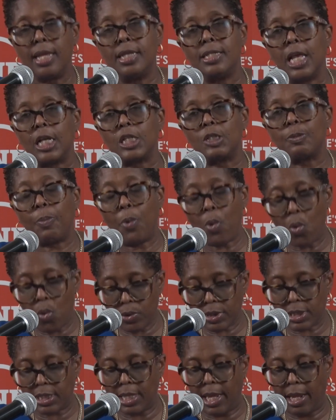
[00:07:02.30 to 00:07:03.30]
is
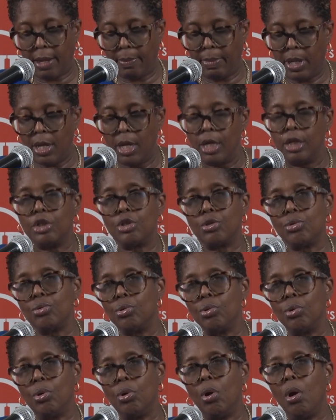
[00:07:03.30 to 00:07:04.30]
expose them
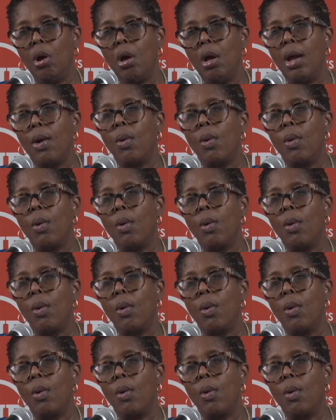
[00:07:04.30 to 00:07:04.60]
to